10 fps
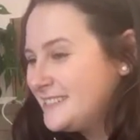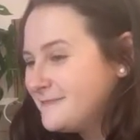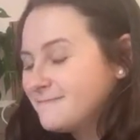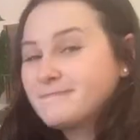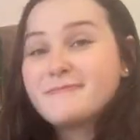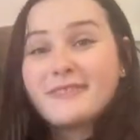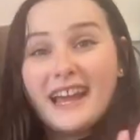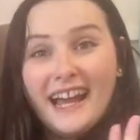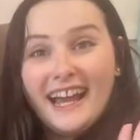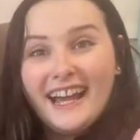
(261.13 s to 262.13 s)

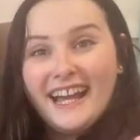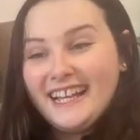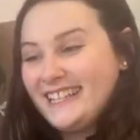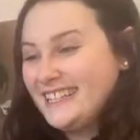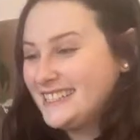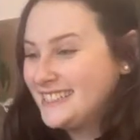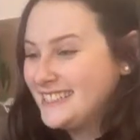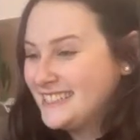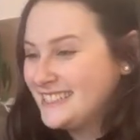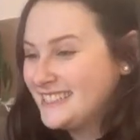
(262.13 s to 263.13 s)

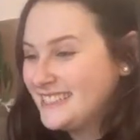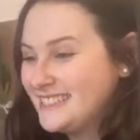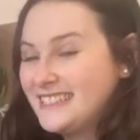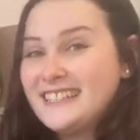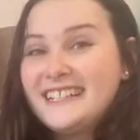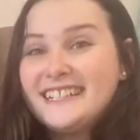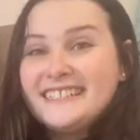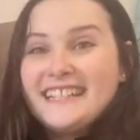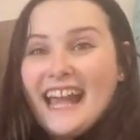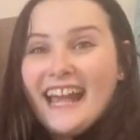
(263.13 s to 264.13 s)

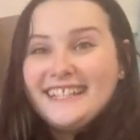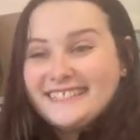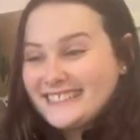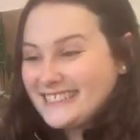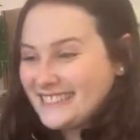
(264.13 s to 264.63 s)
[no speech]